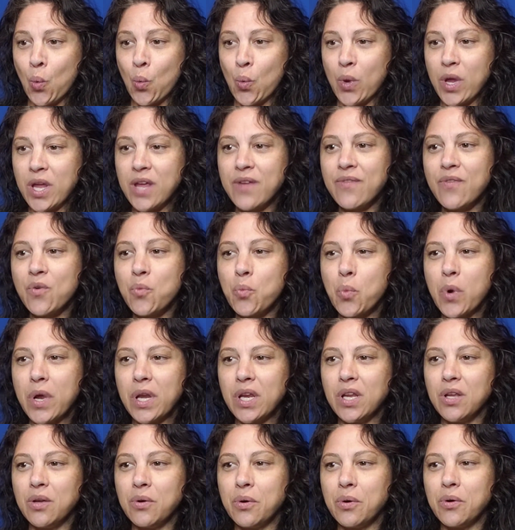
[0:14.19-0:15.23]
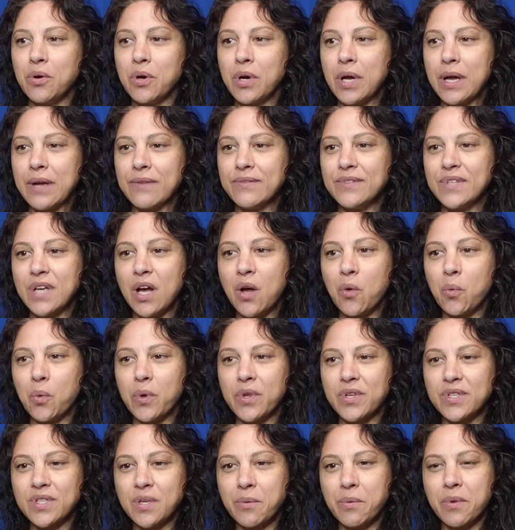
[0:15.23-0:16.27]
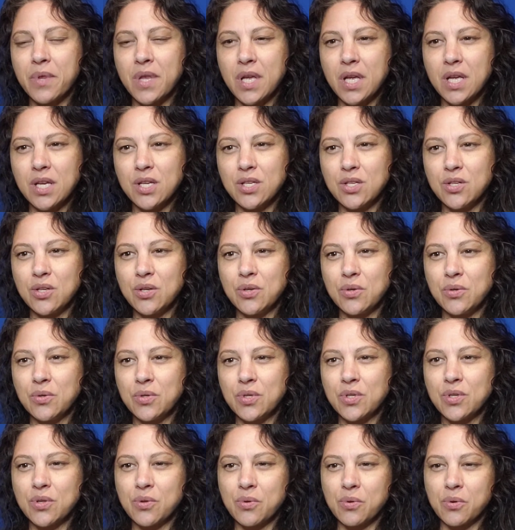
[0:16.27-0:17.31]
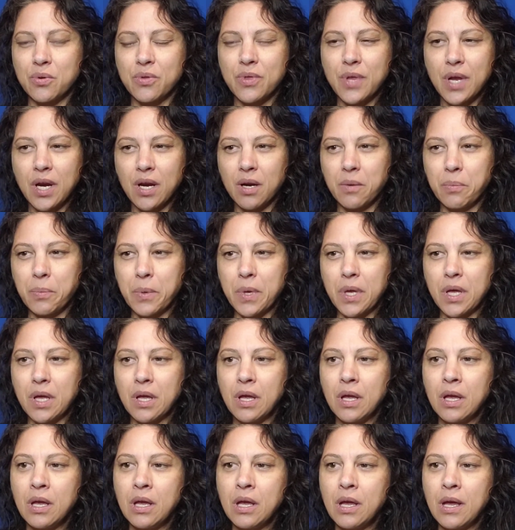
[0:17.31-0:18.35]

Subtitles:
even when you have dealt with some of the issues through therapy,